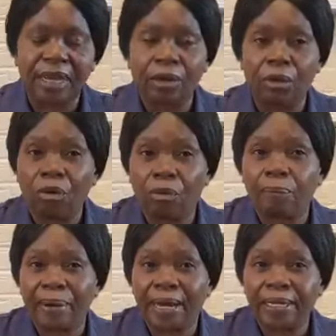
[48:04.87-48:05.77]
they
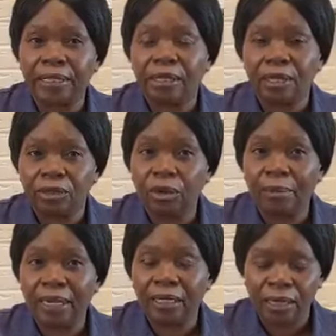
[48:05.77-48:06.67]
occupied
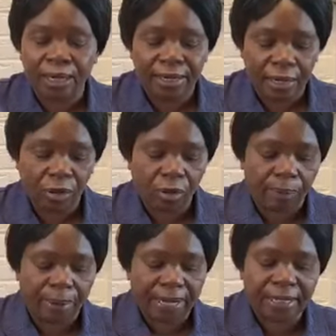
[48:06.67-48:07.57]

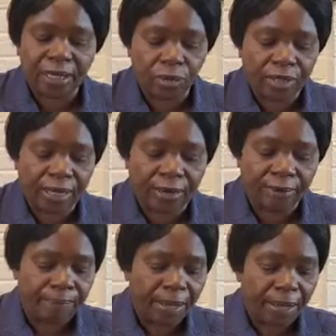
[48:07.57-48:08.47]
the northern,